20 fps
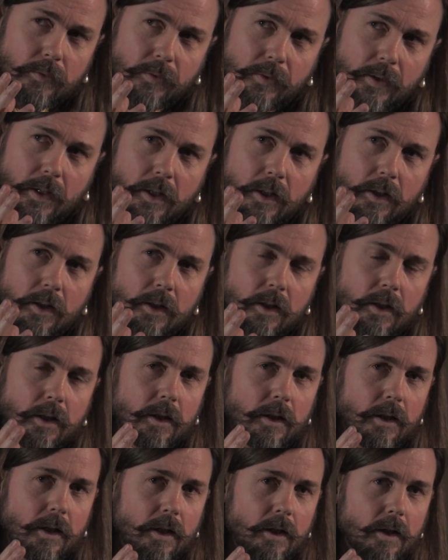that
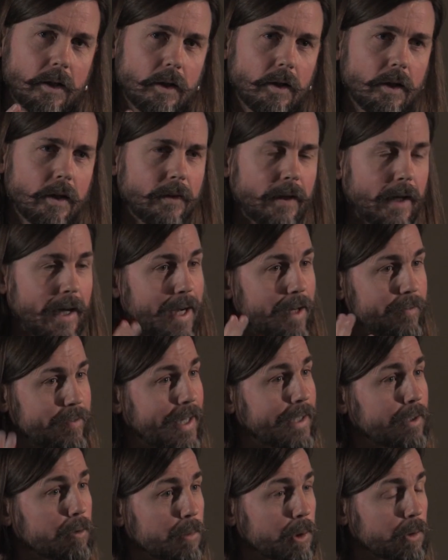have
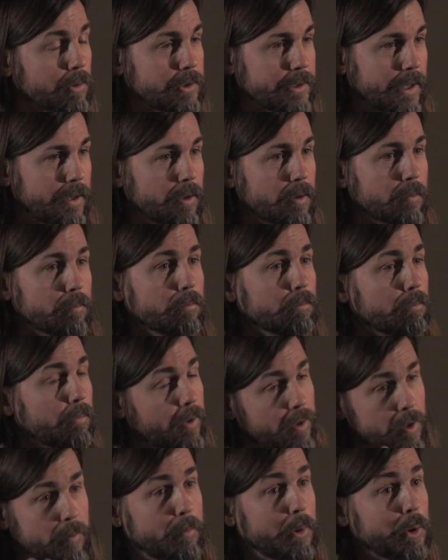animals in them
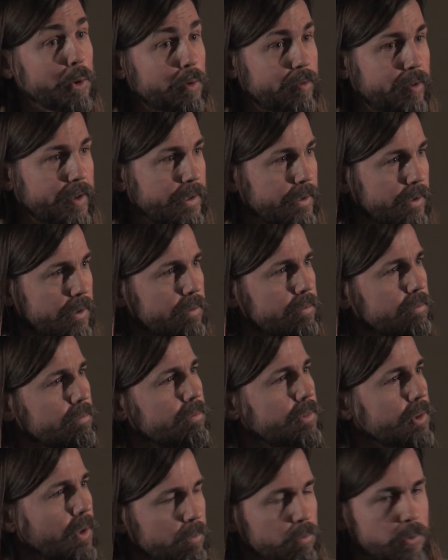that are moving.
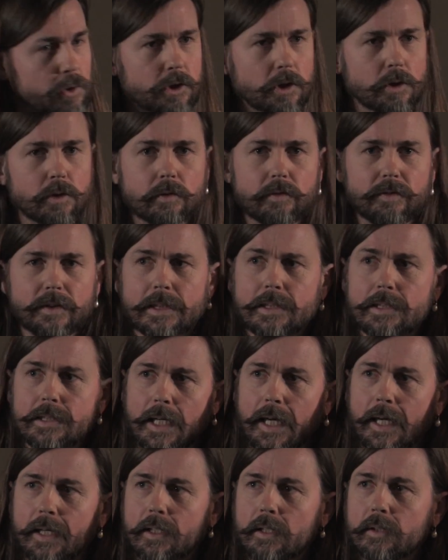So zoo, vid,
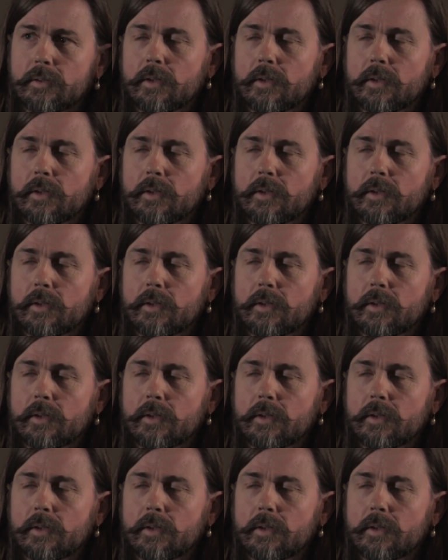tech.